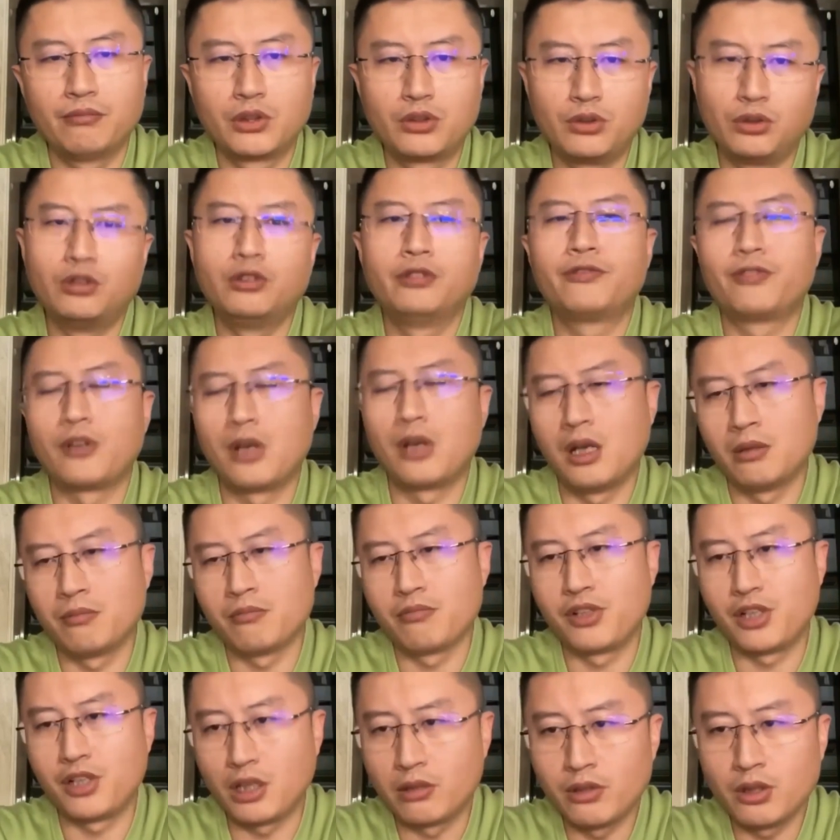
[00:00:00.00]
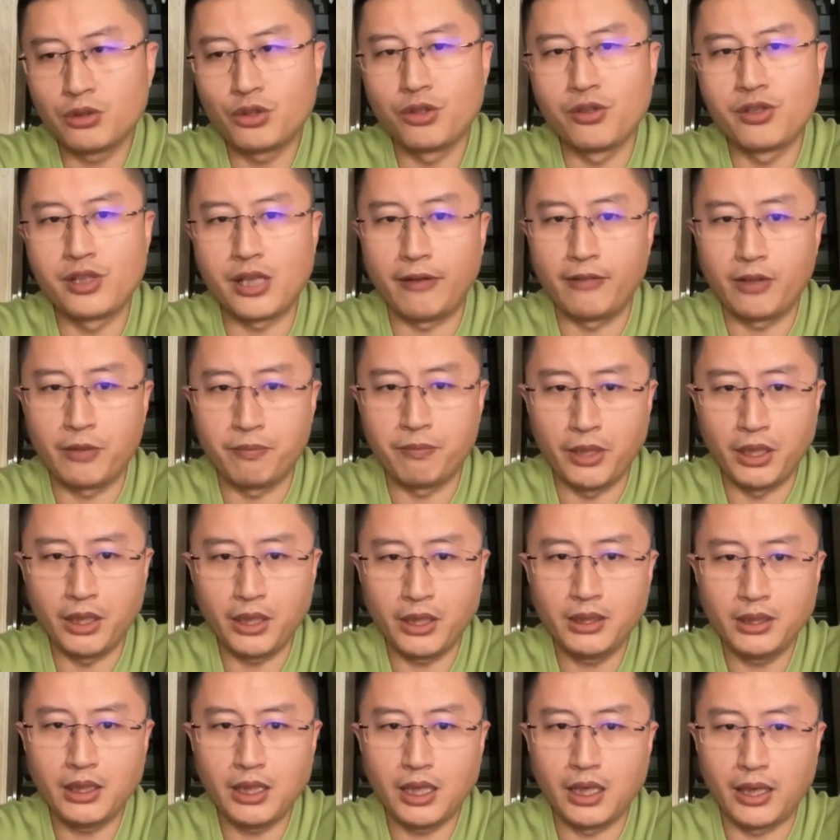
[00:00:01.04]
grew from 0 to 70
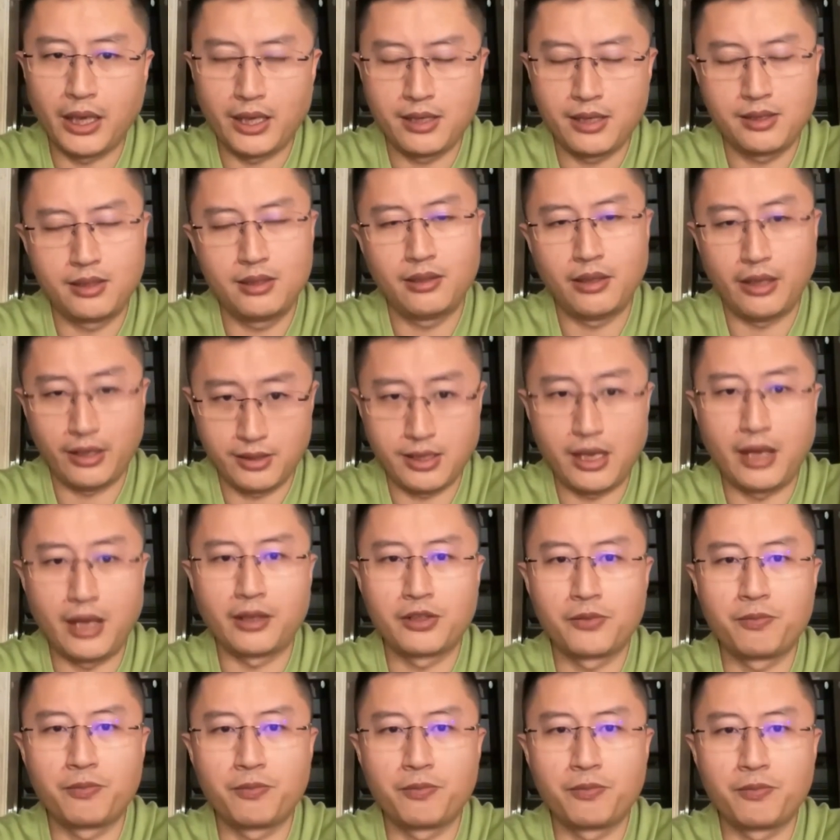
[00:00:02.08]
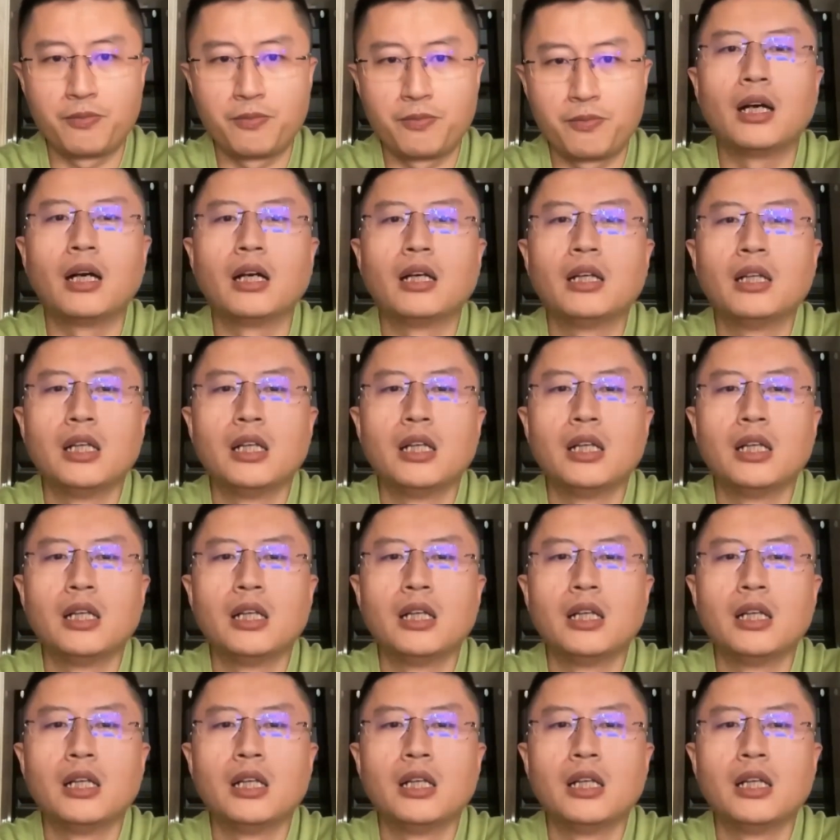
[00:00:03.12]
billion, as I explained,